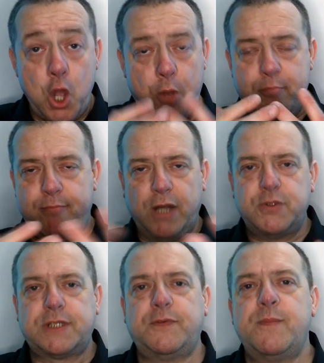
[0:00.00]

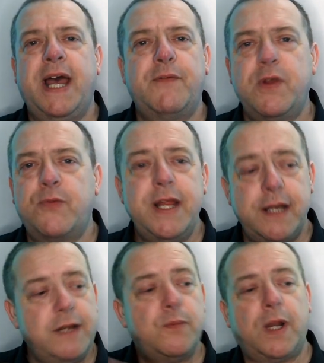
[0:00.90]
Most of them have it written
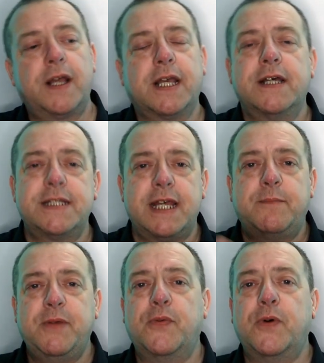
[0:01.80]
in, like I said
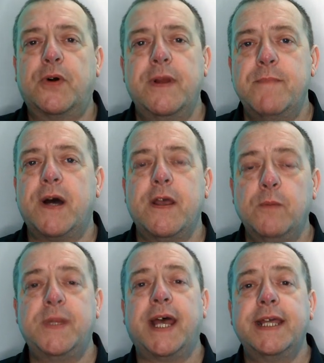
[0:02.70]
before in my
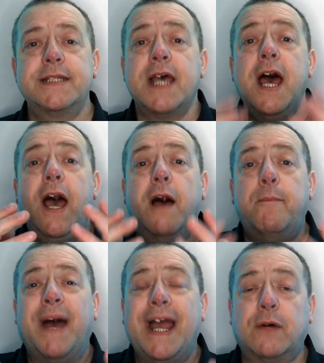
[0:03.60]
update,
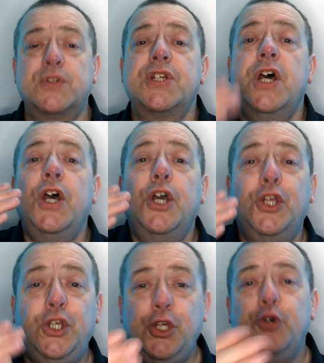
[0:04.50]
about
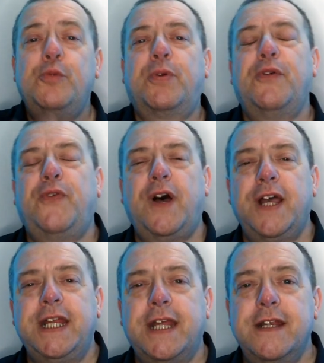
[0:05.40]
you
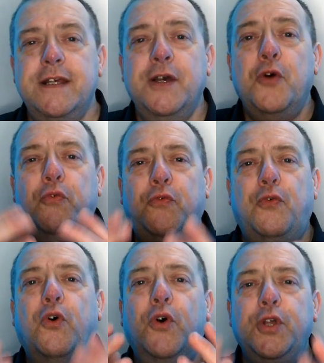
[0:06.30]
providing
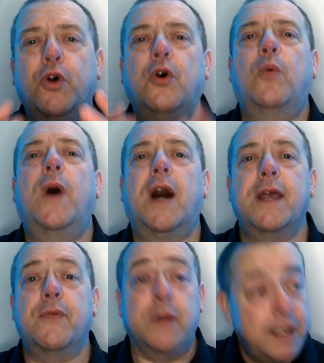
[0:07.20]
for your wife.
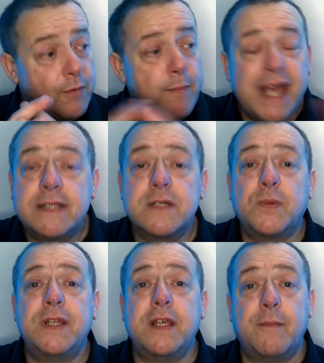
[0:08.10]
Never matter
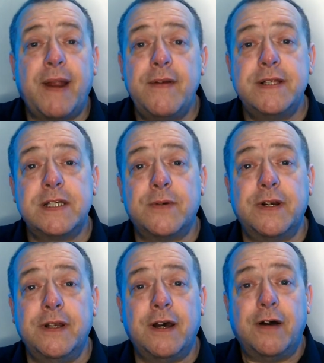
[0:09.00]
whether you're married to her or
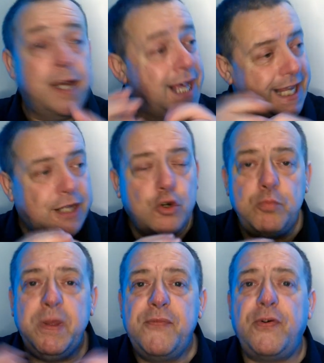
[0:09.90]
not, it could
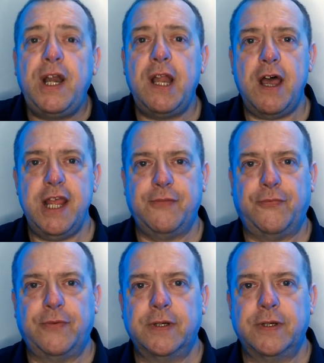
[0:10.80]
be for life.